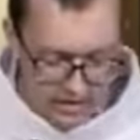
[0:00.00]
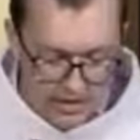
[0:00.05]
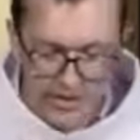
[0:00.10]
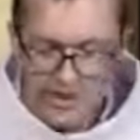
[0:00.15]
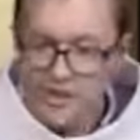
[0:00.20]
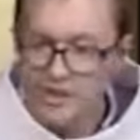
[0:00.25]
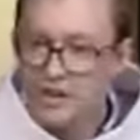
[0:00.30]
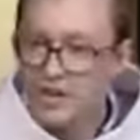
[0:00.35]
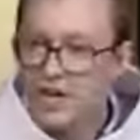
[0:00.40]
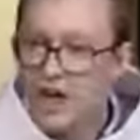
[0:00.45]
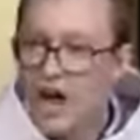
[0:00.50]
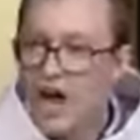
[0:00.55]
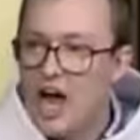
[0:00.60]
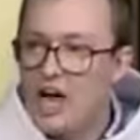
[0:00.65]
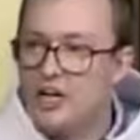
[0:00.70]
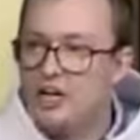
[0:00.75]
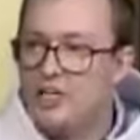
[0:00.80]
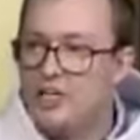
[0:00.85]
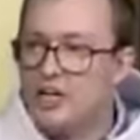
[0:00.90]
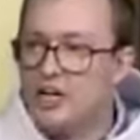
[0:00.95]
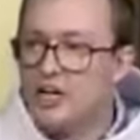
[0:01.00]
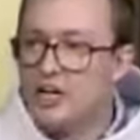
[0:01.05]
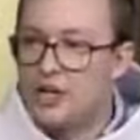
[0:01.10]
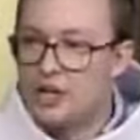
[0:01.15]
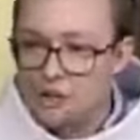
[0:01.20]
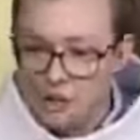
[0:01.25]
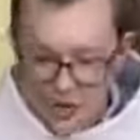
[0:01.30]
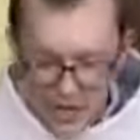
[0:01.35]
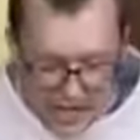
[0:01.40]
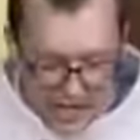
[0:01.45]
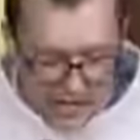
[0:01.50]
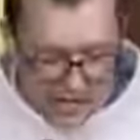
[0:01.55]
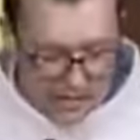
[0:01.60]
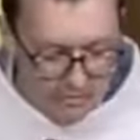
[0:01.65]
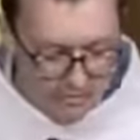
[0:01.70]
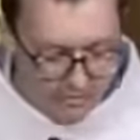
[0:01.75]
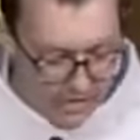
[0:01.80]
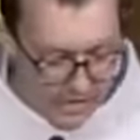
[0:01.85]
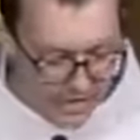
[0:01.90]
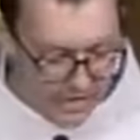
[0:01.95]
Dear God, grant
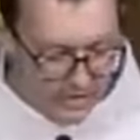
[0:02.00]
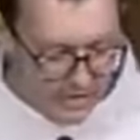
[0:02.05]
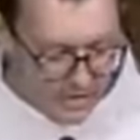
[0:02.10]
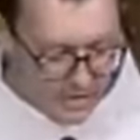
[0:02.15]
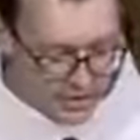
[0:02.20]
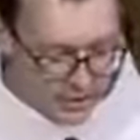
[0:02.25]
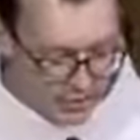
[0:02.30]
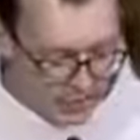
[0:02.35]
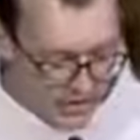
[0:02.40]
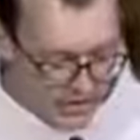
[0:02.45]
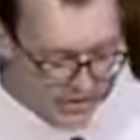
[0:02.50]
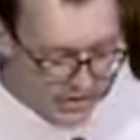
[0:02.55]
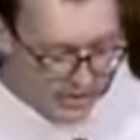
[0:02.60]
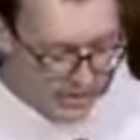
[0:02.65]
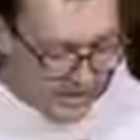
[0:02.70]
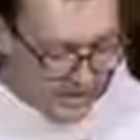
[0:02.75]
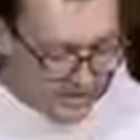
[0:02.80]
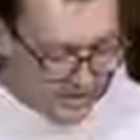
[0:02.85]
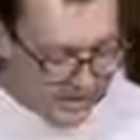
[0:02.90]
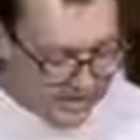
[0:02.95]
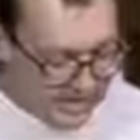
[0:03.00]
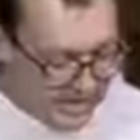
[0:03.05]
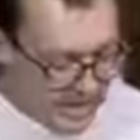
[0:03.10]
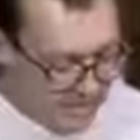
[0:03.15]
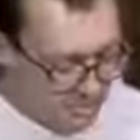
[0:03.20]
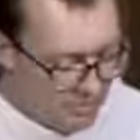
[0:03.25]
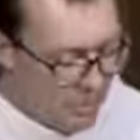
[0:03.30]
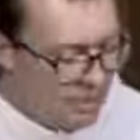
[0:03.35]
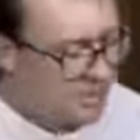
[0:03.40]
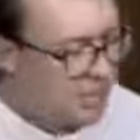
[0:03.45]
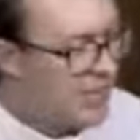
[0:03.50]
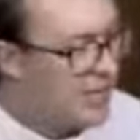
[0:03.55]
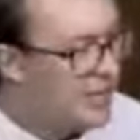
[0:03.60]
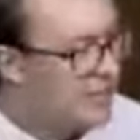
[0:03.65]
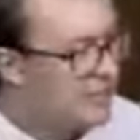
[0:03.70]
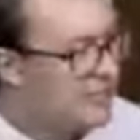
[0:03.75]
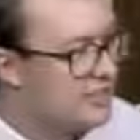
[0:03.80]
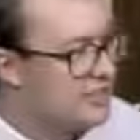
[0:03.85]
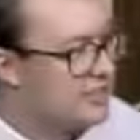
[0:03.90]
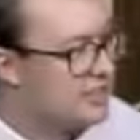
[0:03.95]
me the serenity to accept the
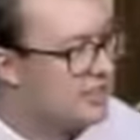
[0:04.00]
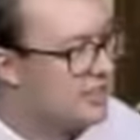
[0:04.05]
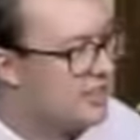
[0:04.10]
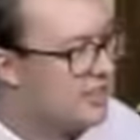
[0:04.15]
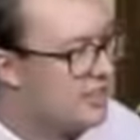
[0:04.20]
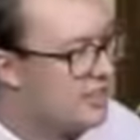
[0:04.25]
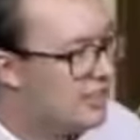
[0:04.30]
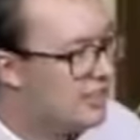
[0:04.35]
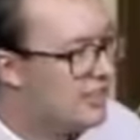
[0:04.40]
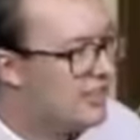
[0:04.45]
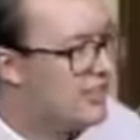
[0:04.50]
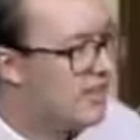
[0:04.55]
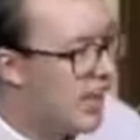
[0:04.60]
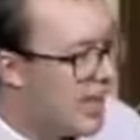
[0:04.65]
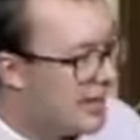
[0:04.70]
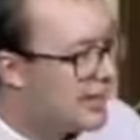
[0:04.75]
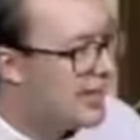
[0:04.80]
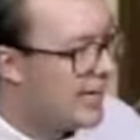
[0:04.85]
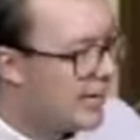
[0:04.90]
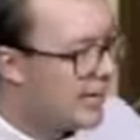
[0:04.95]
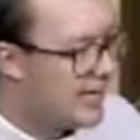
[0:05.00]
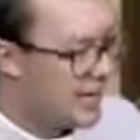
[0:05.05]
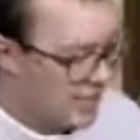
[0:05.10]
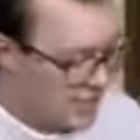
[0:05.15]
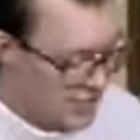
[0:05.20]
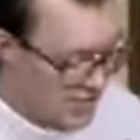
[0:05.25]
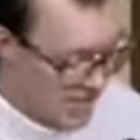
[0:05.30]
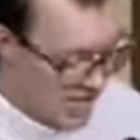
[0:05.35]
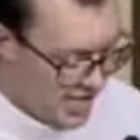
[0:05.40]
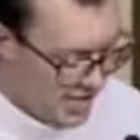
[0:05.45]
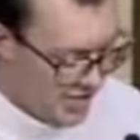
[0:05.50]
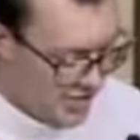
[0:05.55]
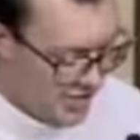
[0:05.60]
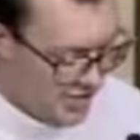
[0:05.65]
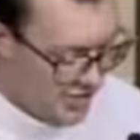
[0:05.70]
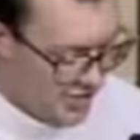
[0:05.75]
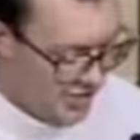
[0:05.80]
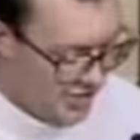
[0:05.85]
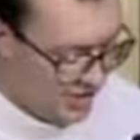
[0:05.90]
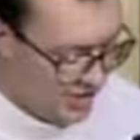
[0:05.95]
things I cannot
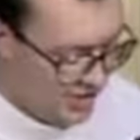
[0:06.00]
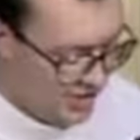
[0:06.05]
change,